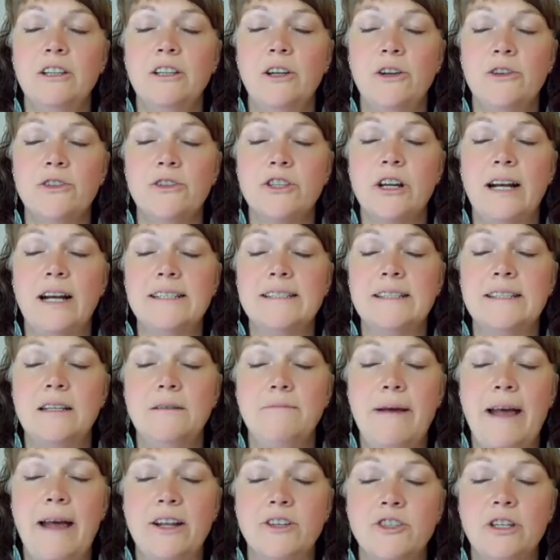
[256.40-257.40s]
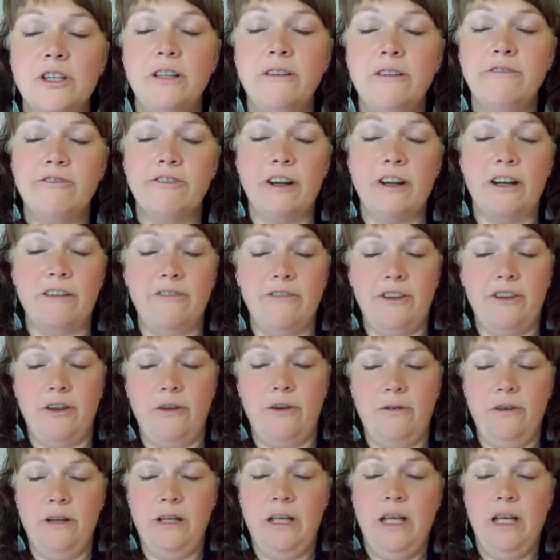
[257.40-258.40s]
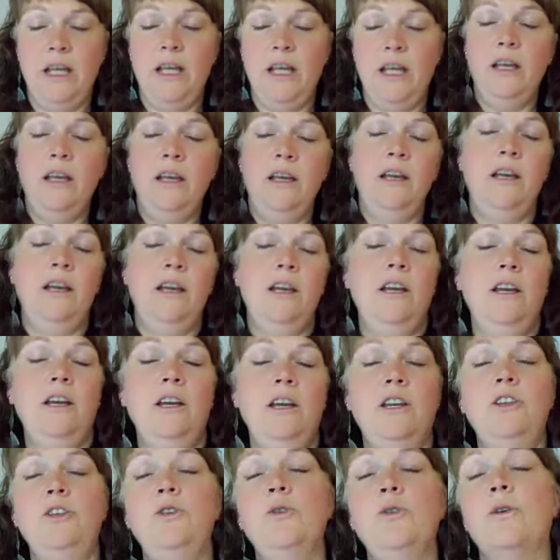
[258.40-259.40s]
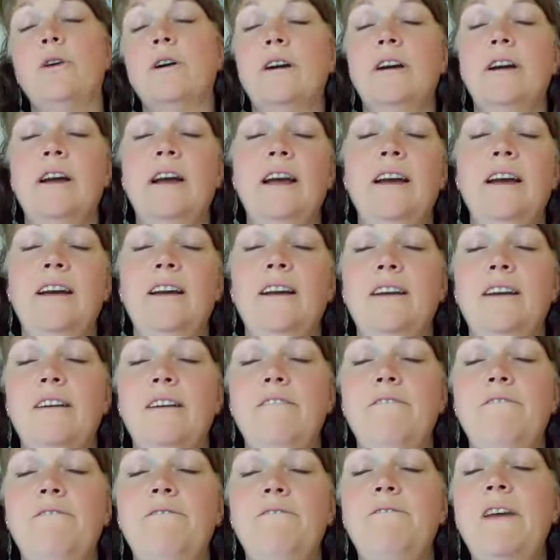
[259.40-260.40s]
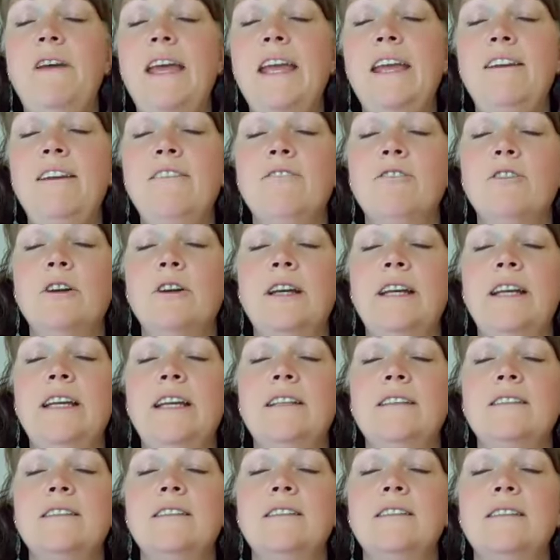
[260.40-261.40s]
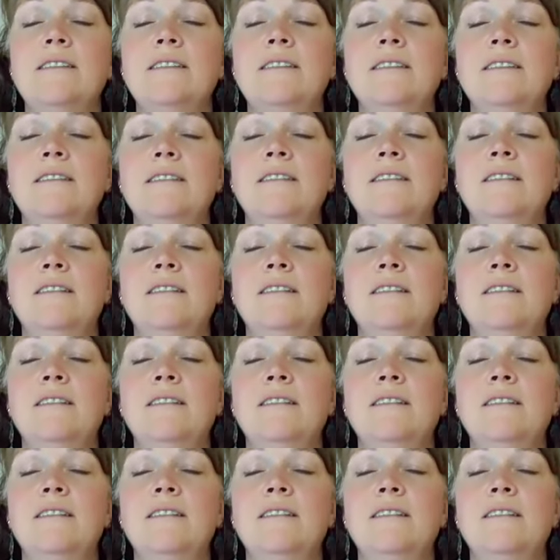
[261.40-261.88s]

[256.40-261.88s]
you can close your eyes and imagine in front of you your favorite